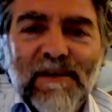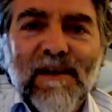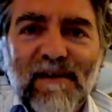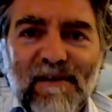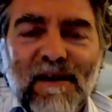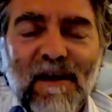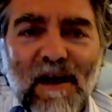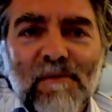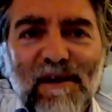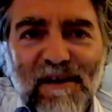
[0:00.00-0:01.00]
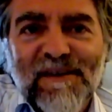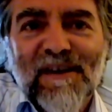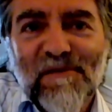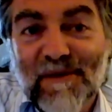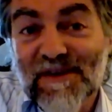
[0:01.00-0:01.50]
Yeah, yes. I
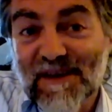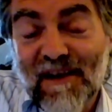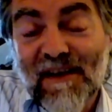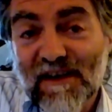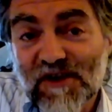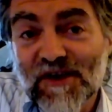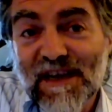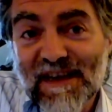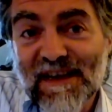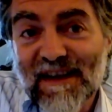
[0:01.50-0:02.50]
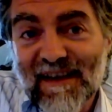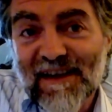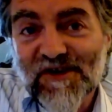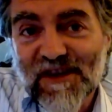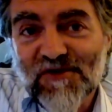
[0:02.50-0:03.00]
know, because I actually
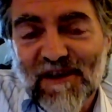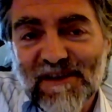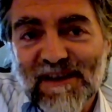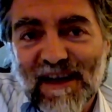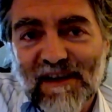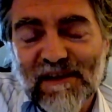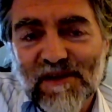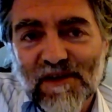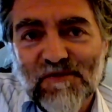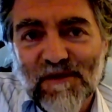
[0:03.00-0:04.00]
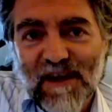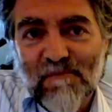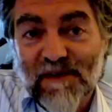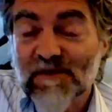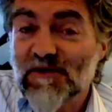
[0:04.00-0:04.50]
tried to get in touch with
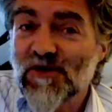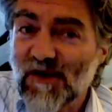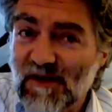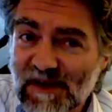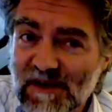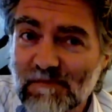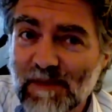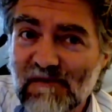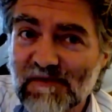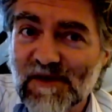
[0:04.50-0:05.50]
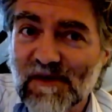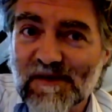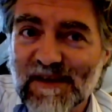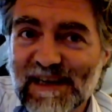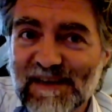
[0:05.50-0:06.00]
him and just about
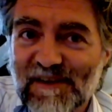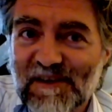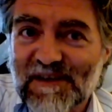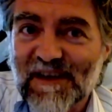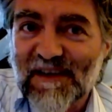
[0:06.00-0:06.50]
succeeded,